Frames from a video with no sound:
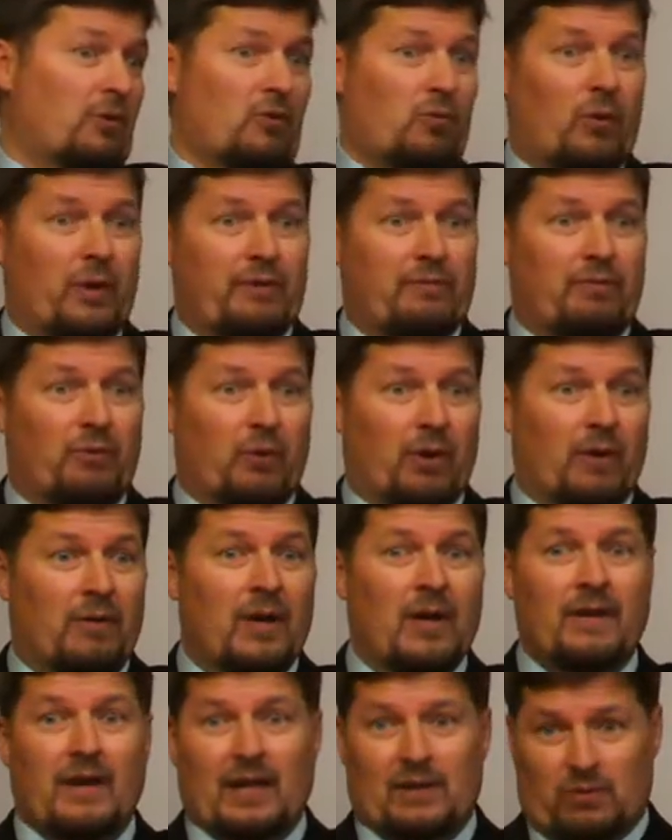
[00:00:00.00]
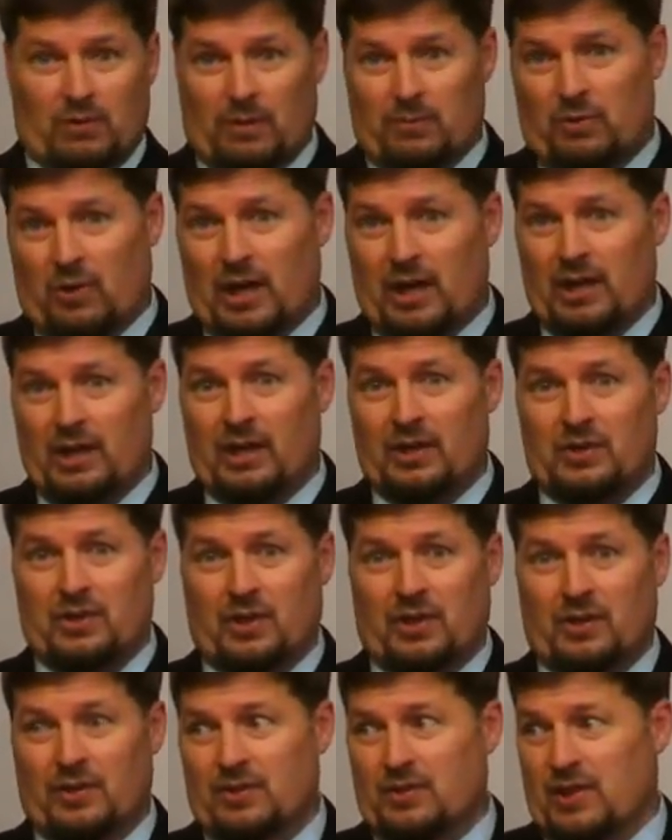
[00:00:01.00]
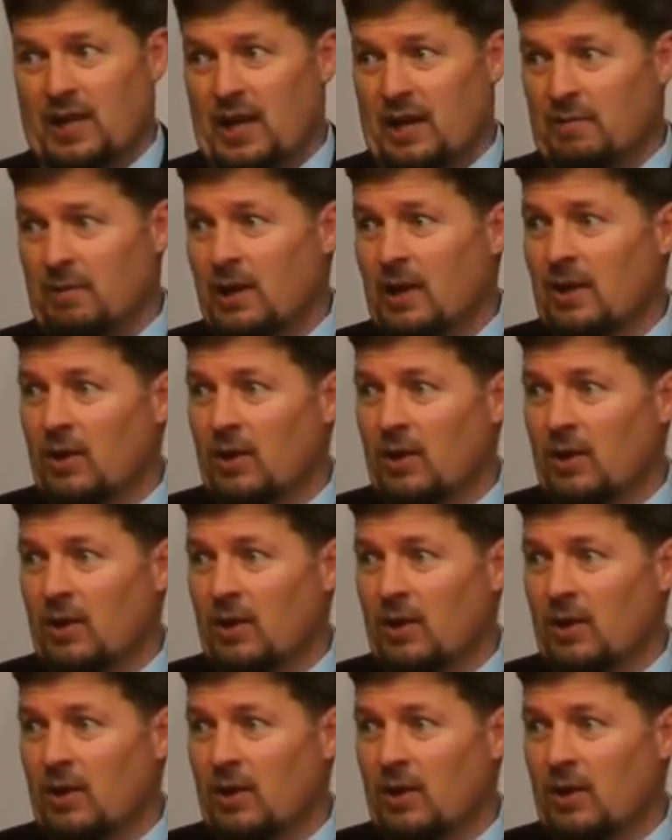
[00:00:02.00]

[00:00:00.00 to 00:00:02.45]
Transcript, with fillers: 24. That's what I'm trying to get you to understand.